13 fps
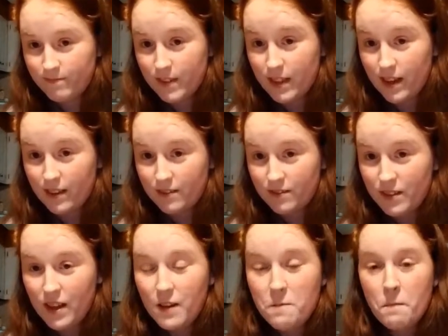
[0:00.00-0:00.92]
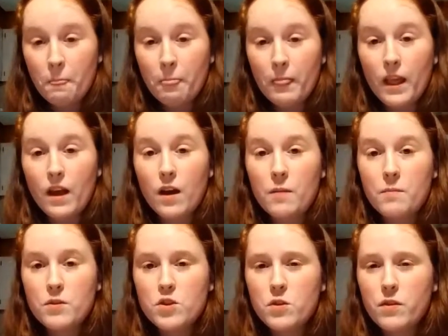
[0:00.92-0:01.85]
again.
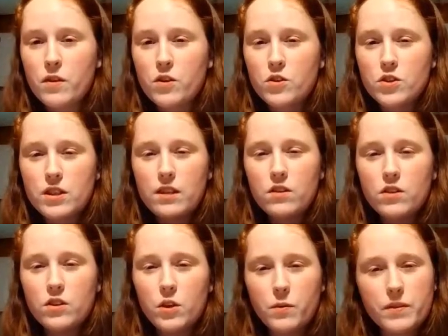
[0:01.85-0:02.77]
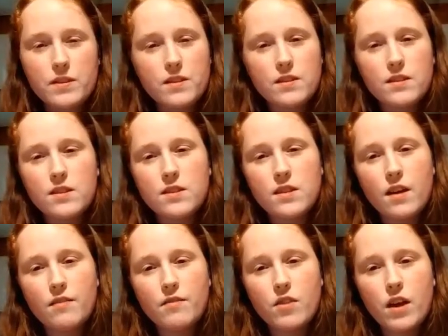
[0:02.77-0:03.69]
So there are just little nuances and
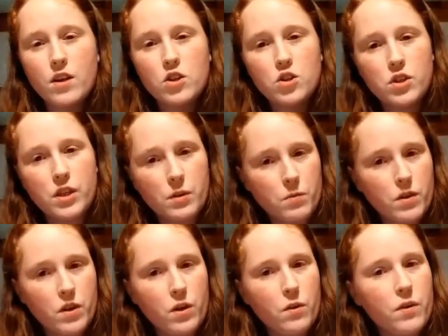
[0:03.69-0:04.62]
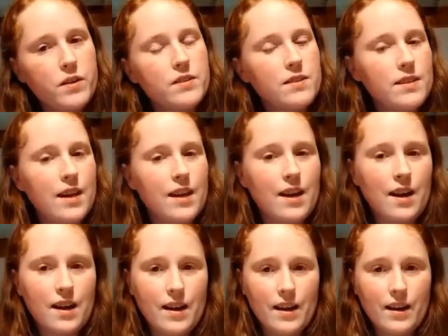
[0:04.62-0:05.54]
stuff that she would notice that
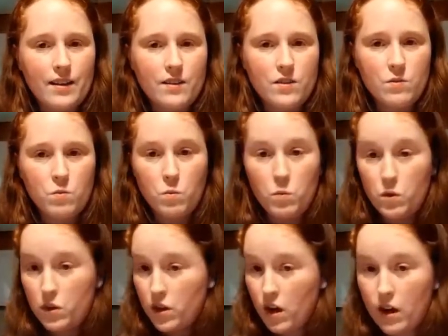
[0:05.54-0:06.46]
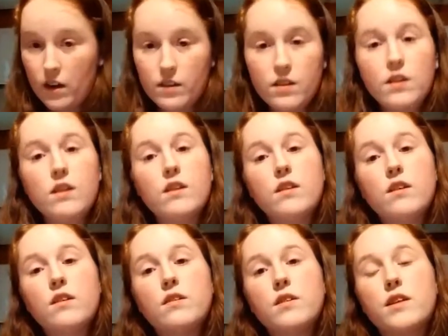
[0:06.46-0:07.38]
I would not,
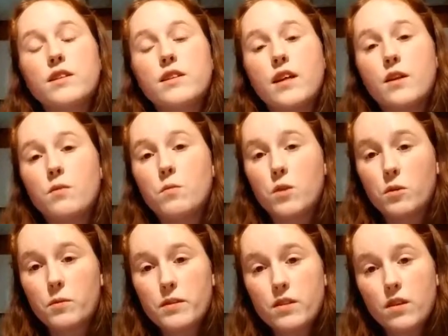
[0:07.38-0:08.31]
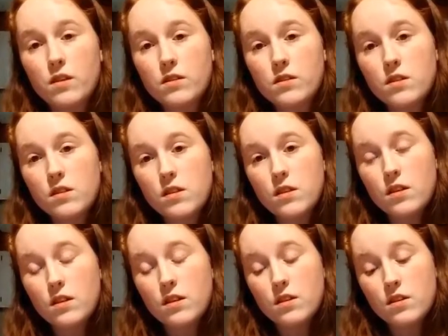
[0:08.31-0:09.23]
because I don't work with dogs.
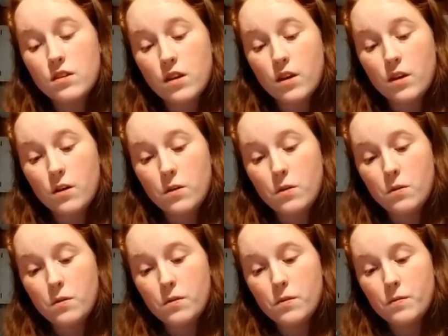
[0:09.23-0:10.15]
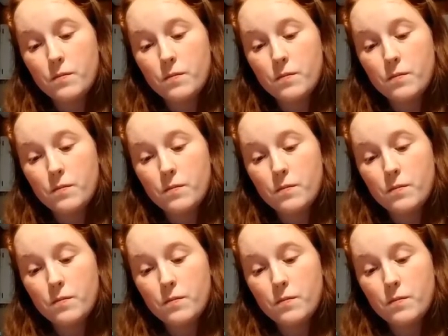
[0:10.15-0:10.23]
So